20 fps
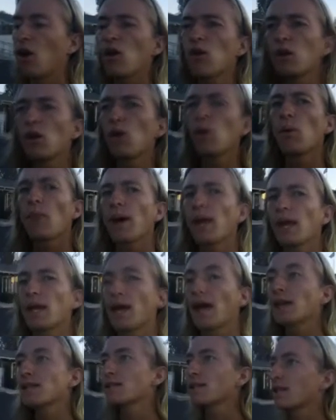Oh no, wait,
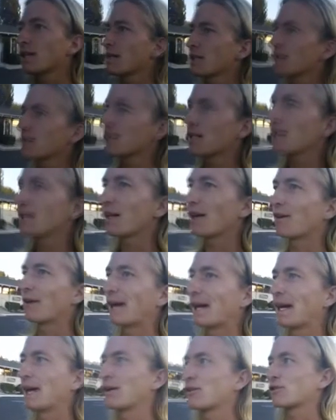yes, it is a Sunday
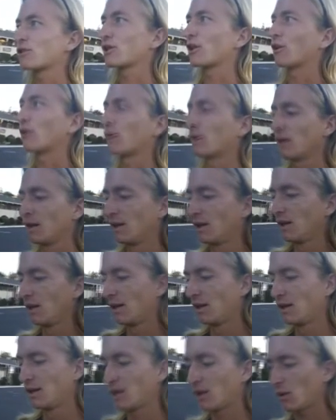right now. So
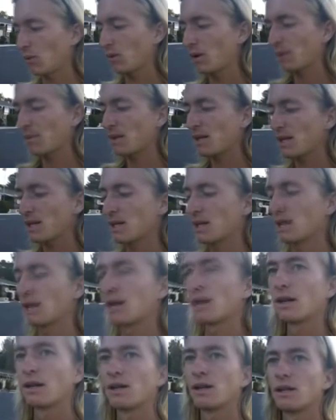don't want to be
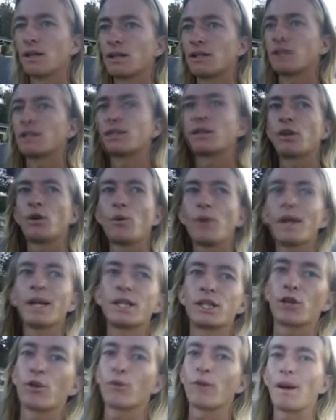too
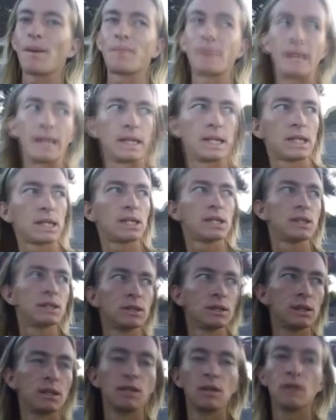interrupting.
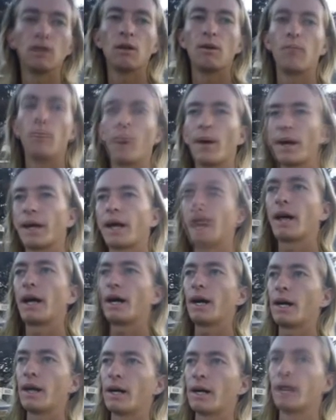But
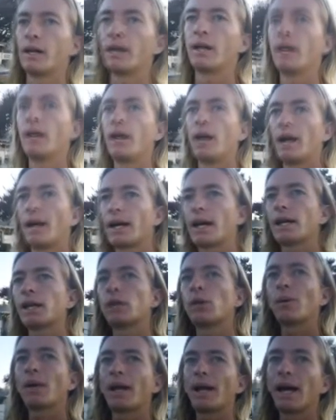uh, I gotta
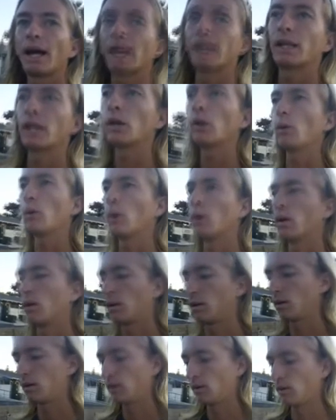do what I gotta do.
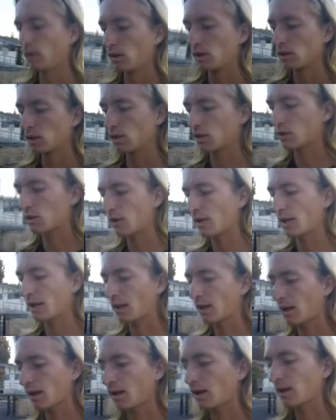So let's go ahead
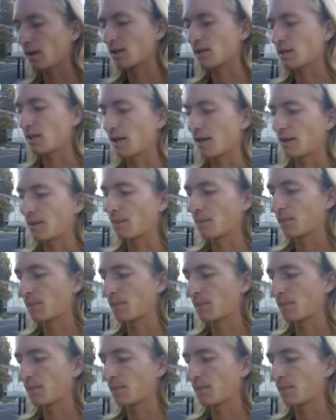and click on this thing.